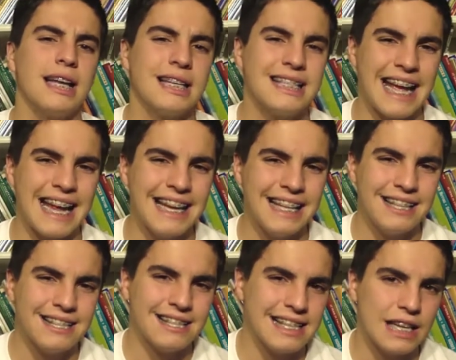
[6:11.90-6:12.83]
Dead
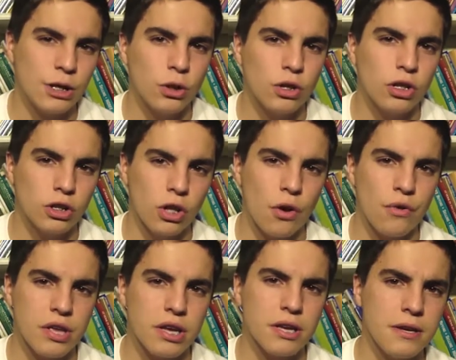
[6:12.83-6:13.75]
Seagull
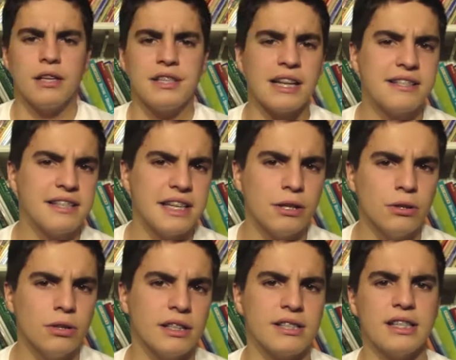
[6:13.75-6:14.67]
Clothing. Dead
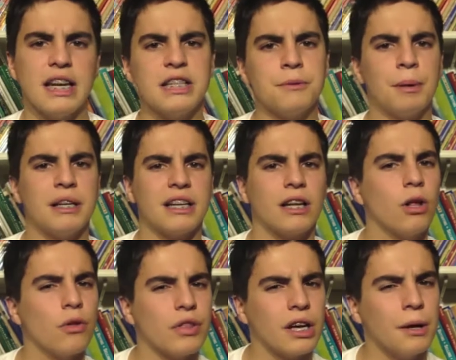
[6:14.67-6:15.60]
Seagull is an independent
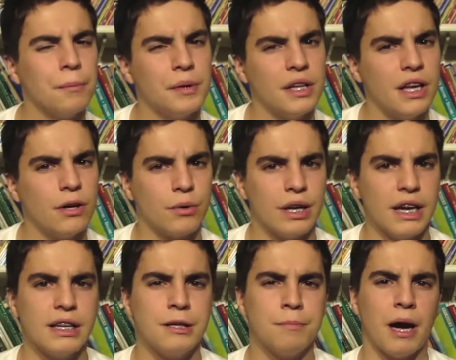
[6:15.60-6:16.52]
clothing company
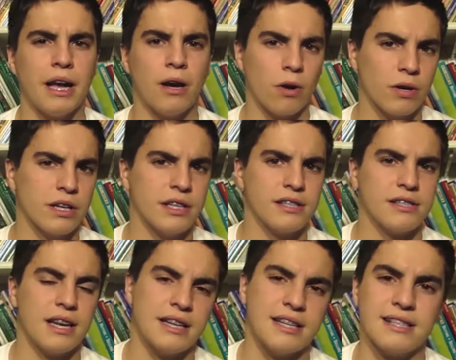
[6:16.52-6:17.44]
created by
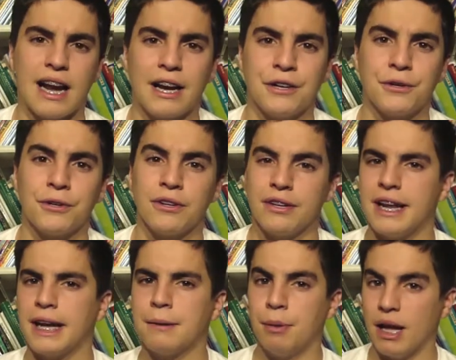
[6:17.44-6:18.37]
artist and designer
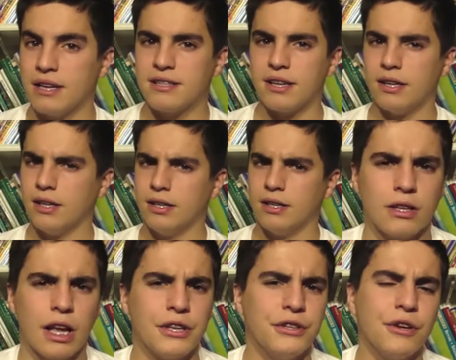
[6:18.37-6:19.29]
Nick Penta.
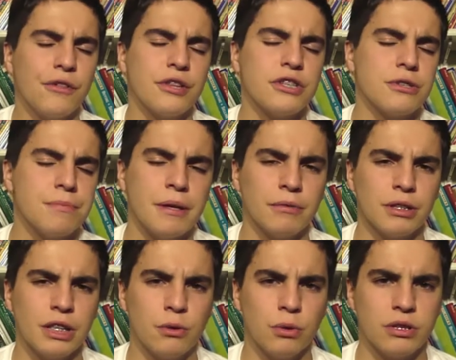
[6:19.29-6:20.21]
And you know, they just make really cool